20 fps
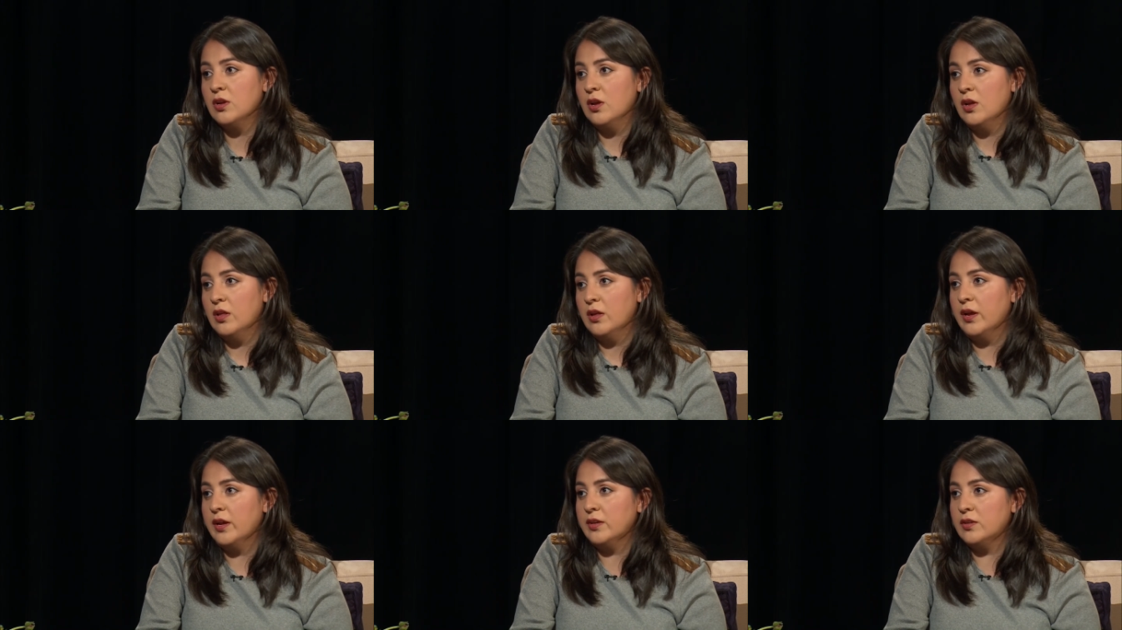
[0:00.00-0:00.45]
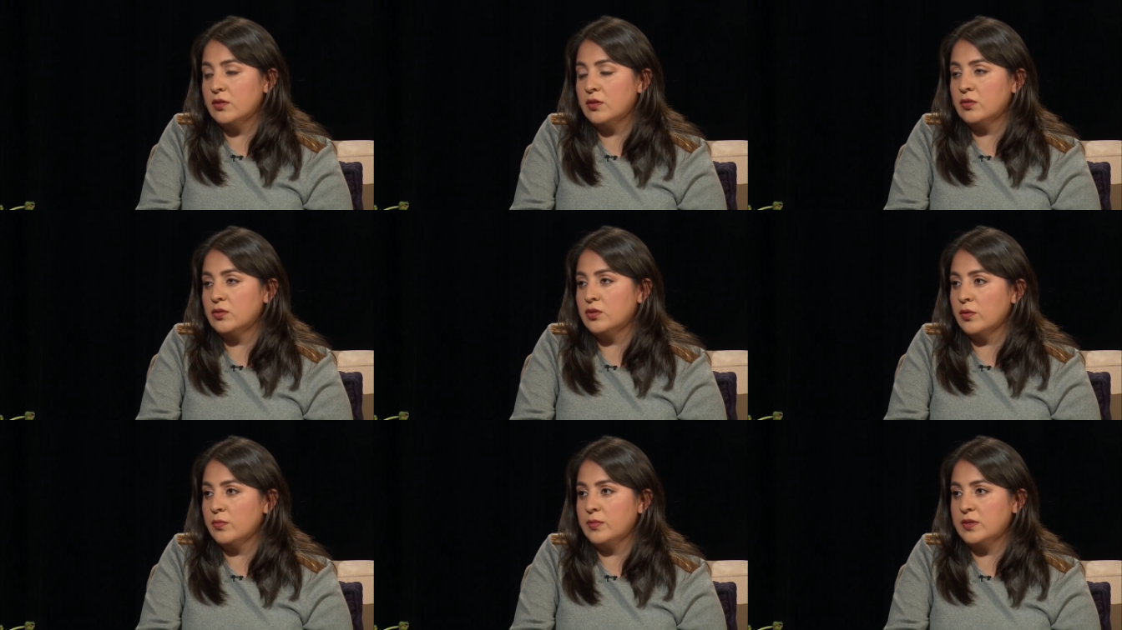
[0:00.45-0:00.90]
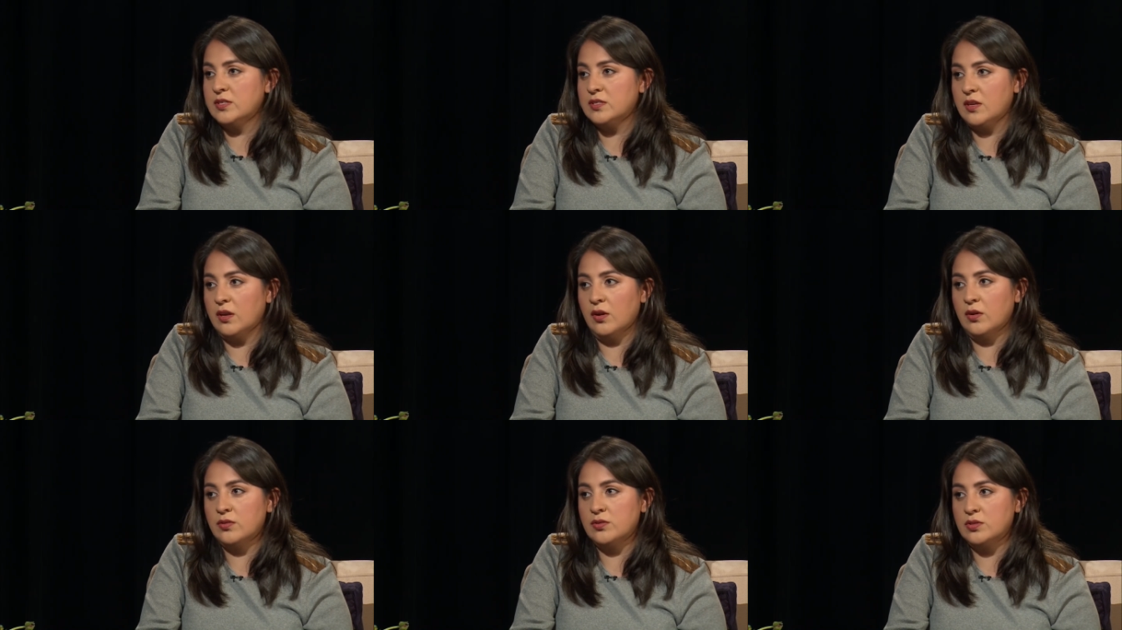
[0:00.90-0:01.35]
Mm. Like you know, mm. don't be
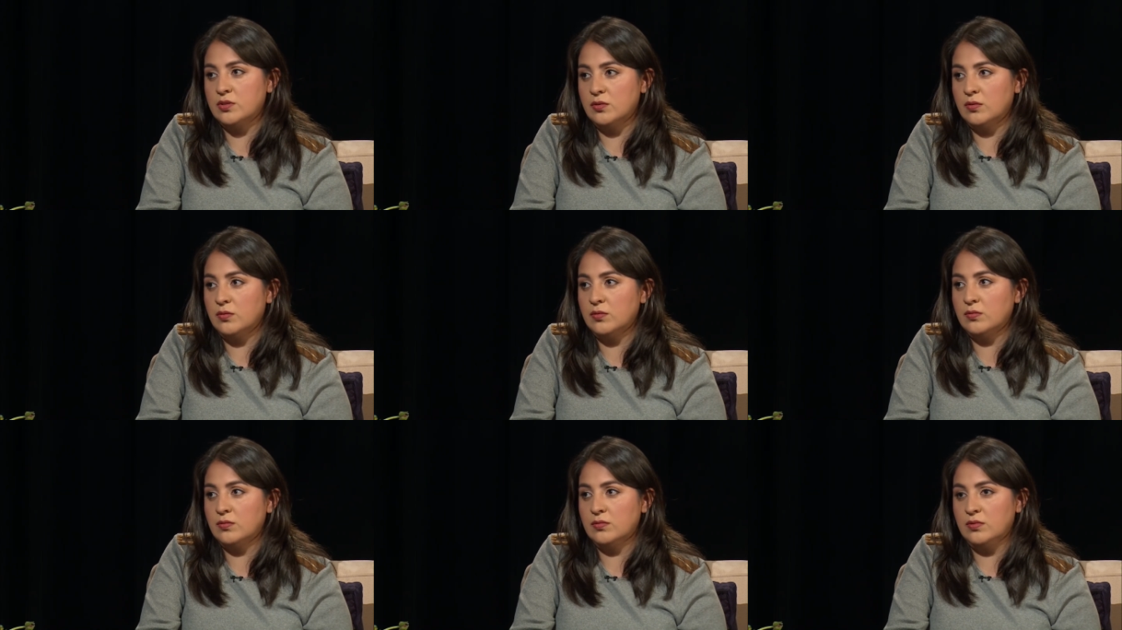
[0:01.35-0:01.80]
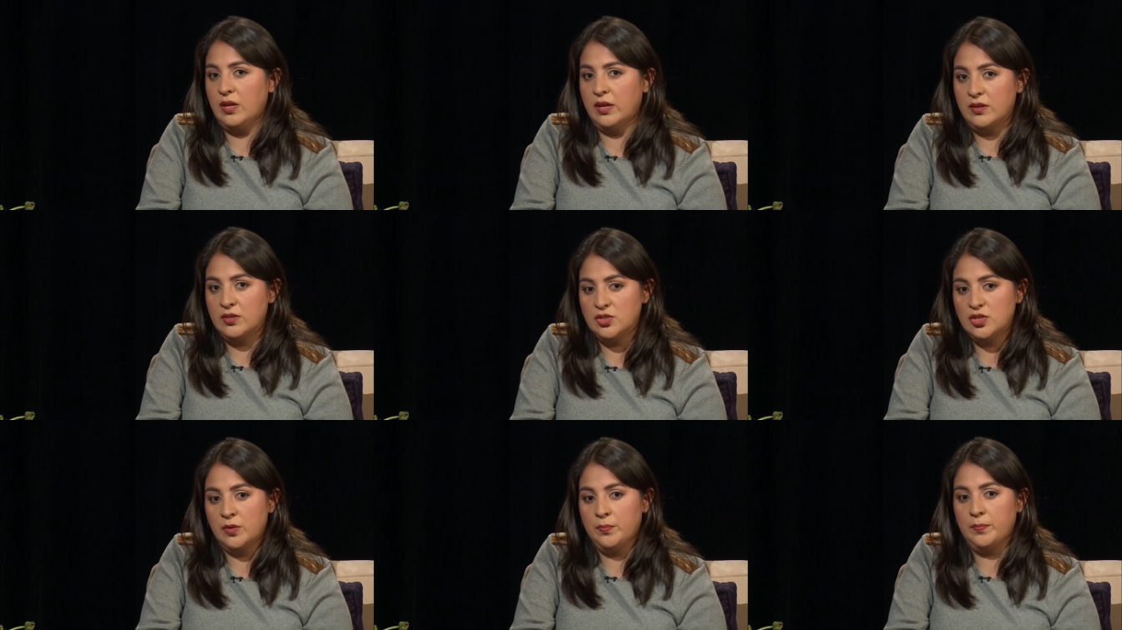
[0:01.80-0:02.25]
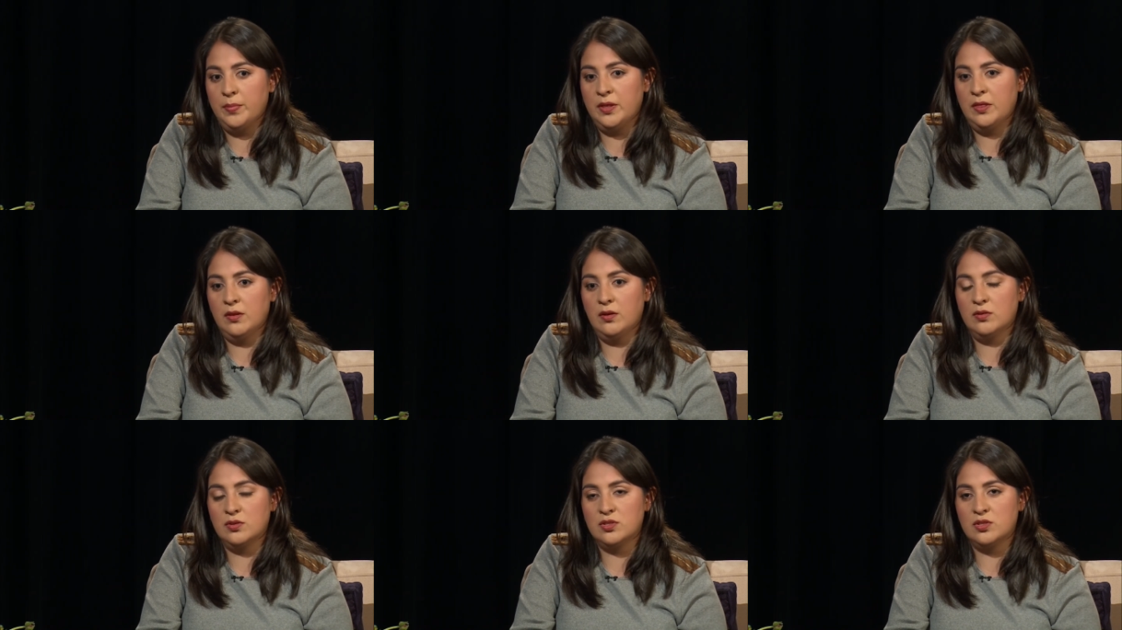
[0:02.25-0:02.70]
scared to kind of jump in
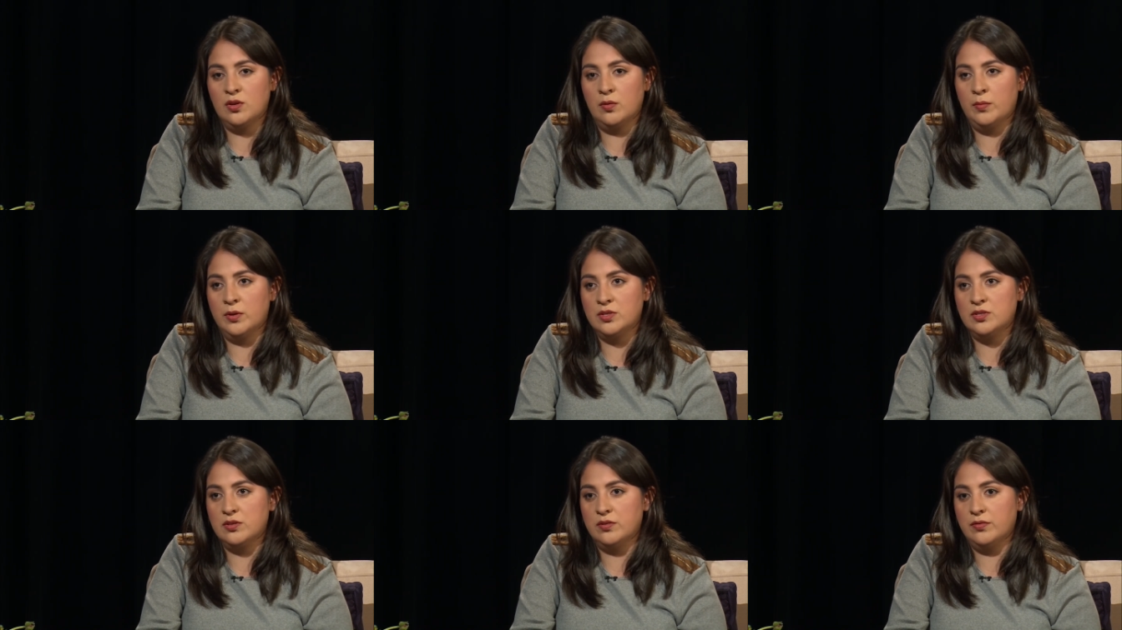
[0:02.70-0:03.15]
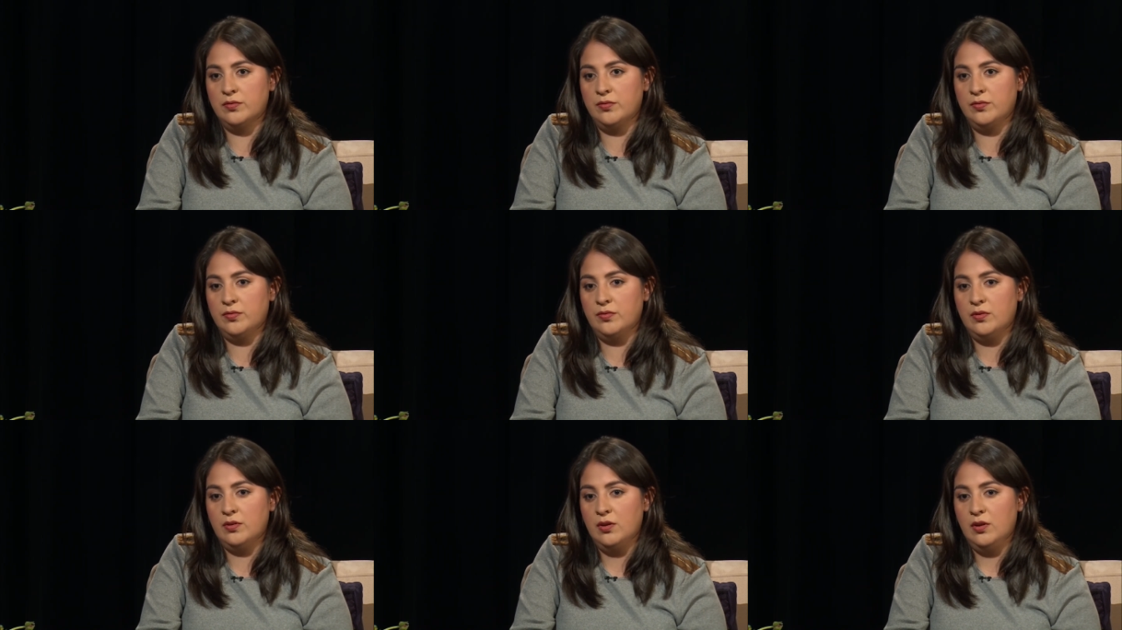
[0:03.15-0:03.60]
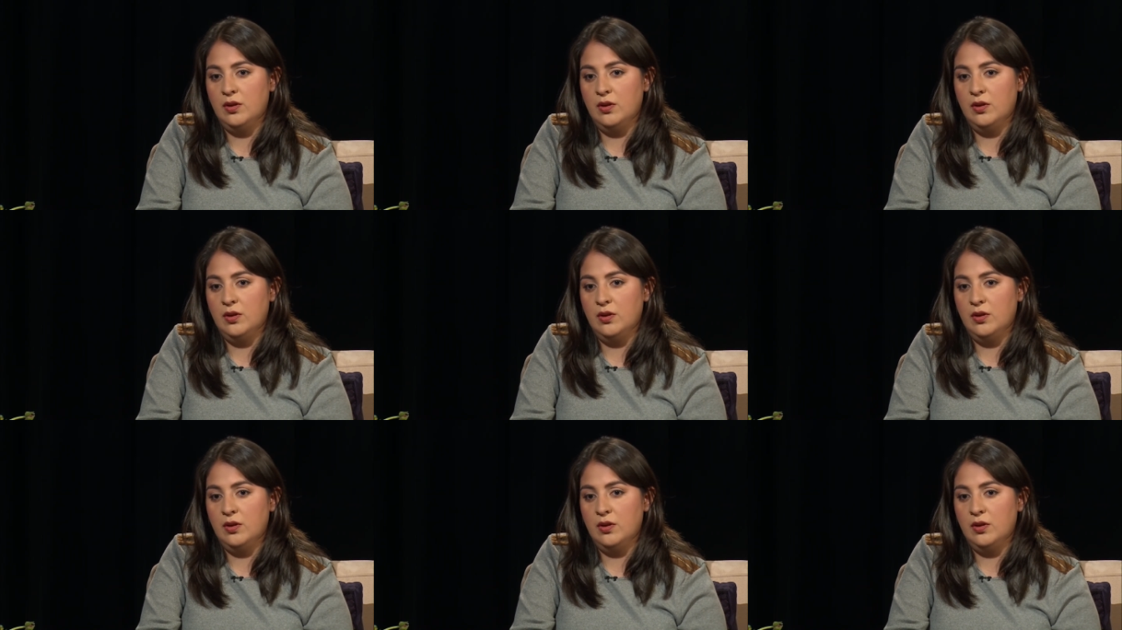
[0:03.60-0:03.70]
there. So much of, mm-hmm.